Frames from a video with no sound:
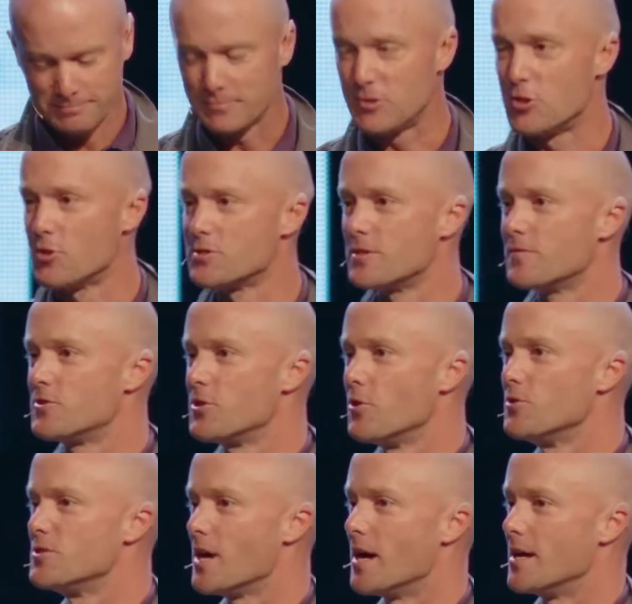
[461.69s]
And Joseph
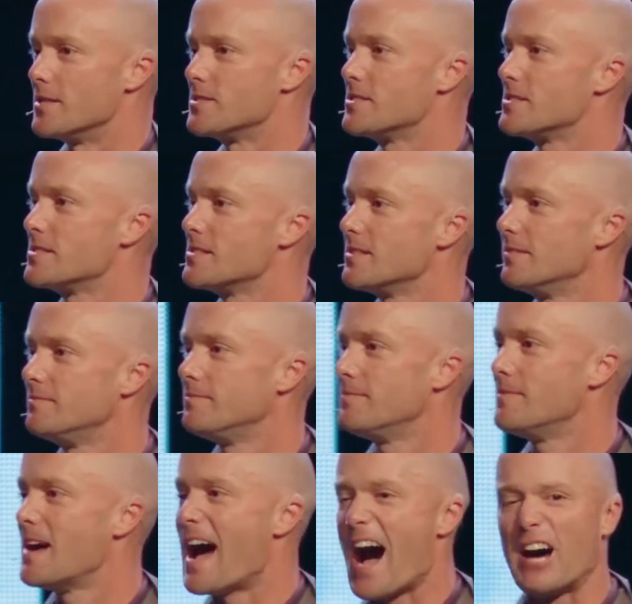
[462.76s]
shows us
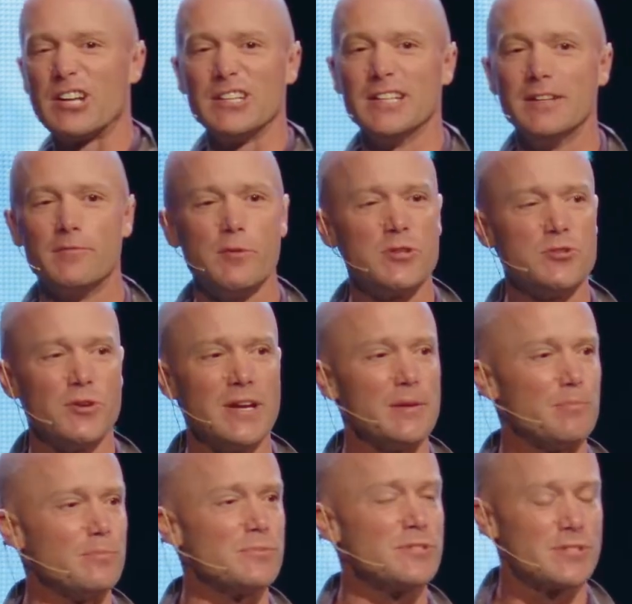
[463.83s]
how to live with
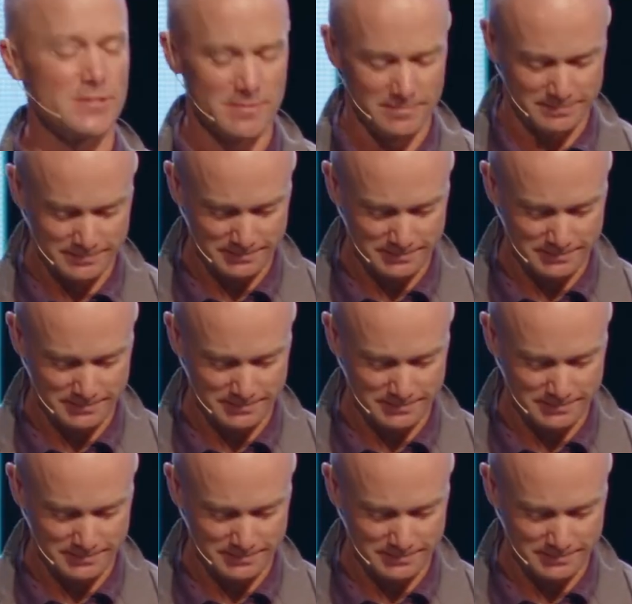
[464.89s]
dreams.